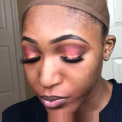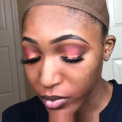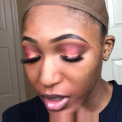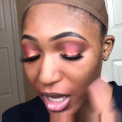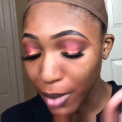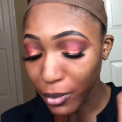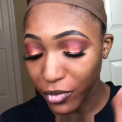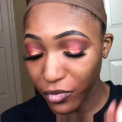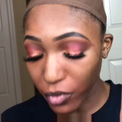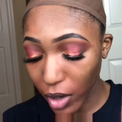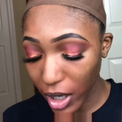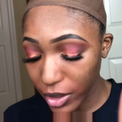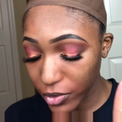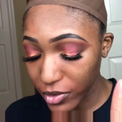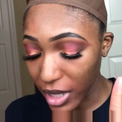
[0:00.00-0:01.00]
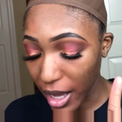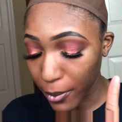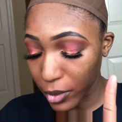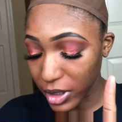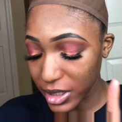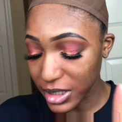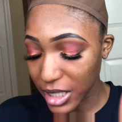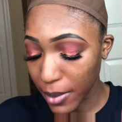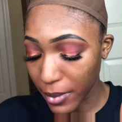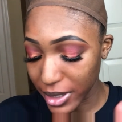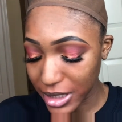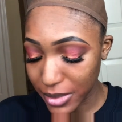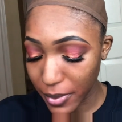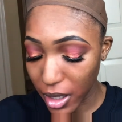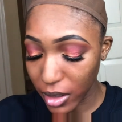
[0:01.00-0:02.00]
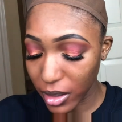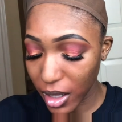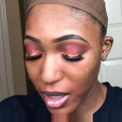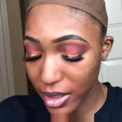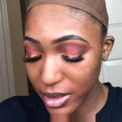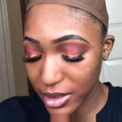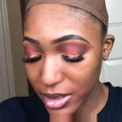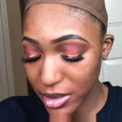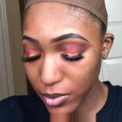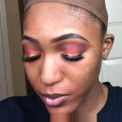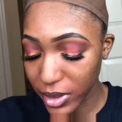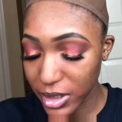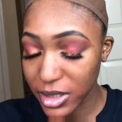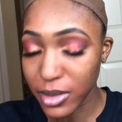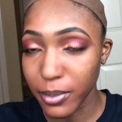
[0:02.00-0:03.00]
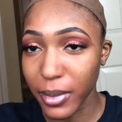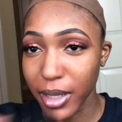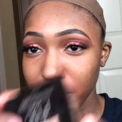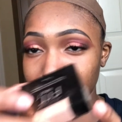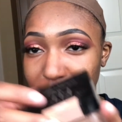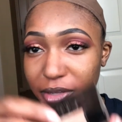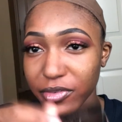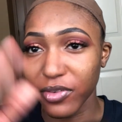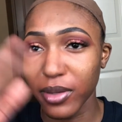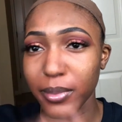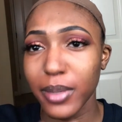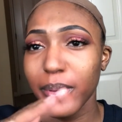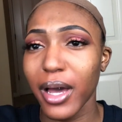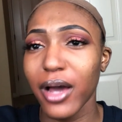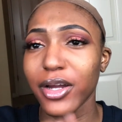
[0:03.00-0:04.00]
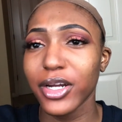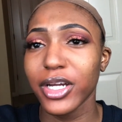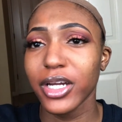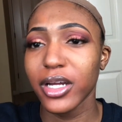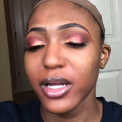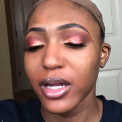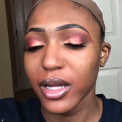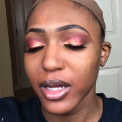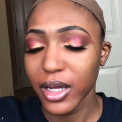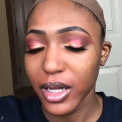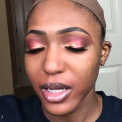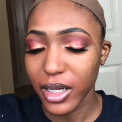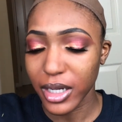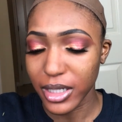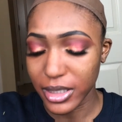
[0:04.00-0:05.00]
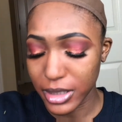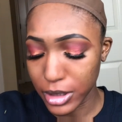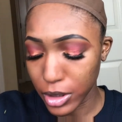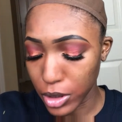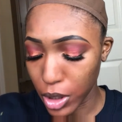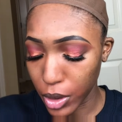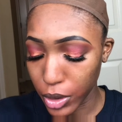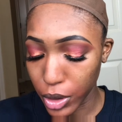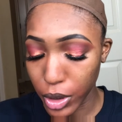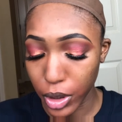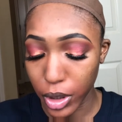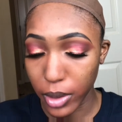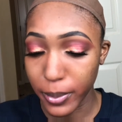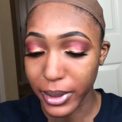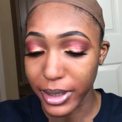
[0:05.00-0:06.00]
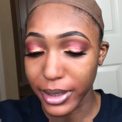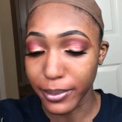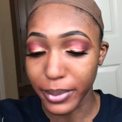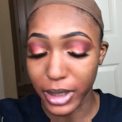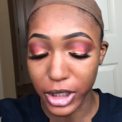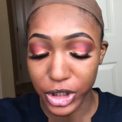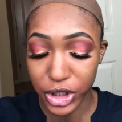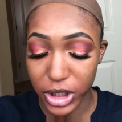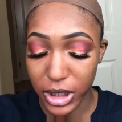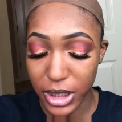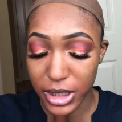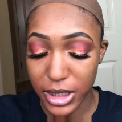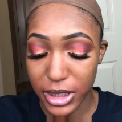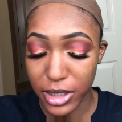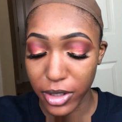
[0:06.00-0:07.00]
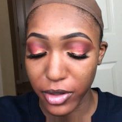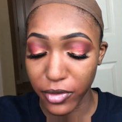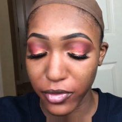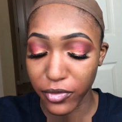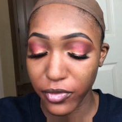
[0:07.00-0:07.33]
And before I do that, I'm going to set my smile lines with some Maybelline Fit Me powder, because, you know, your girl be blushing and stuff.